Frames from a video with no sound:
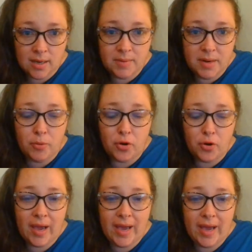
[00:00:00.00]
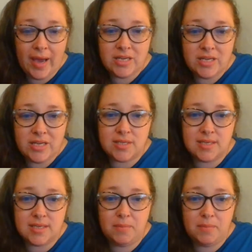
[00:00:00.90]
Number 8,
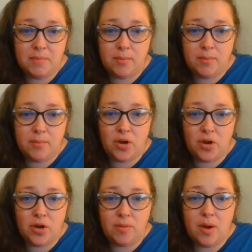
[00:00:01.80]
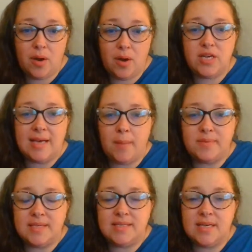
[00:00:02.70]
Justin Bieber.
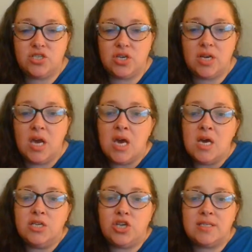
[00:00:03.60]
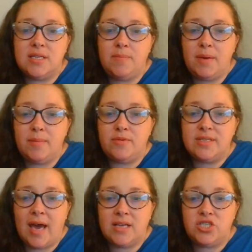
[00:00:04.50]
Emerging as a teen pop
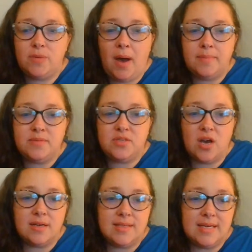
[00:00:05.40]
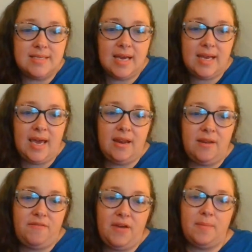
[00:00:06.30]
sensation, Justin Bieber's catchy pop
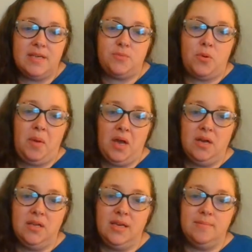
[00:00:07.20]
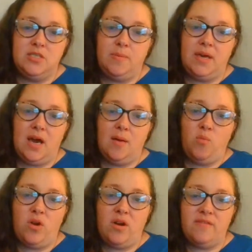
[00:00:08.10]
songs and dedicated fan base
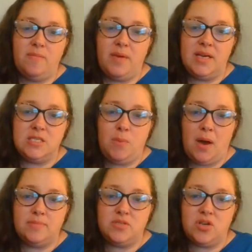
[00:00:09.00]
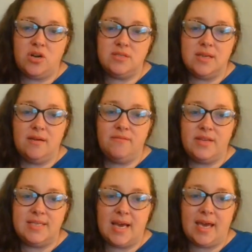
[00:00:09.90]
propelled him to become one of the biggest pop
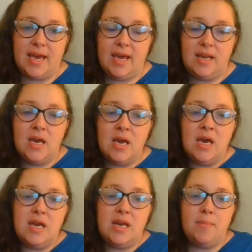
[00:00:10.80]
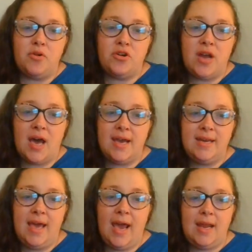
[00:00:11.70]
stars of the decade. Number
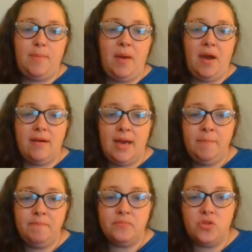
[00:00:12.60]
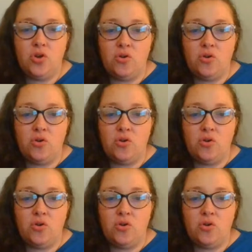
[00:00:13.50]
9, Katy Perry.